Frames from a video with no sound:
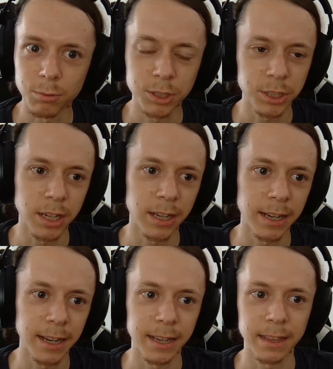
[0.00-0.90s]
which
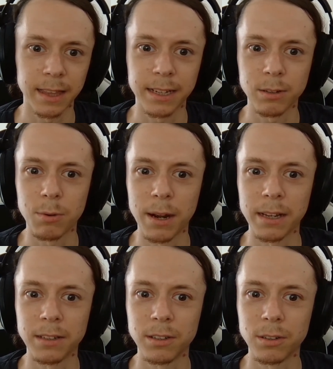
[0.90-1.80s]
I had like a
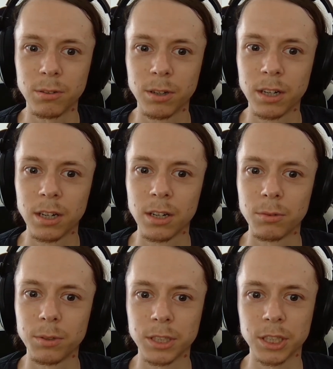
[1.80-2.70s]
while ago,
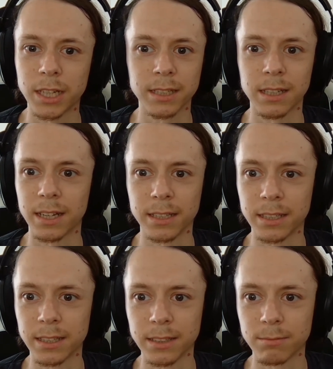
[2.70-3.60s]
which has like a,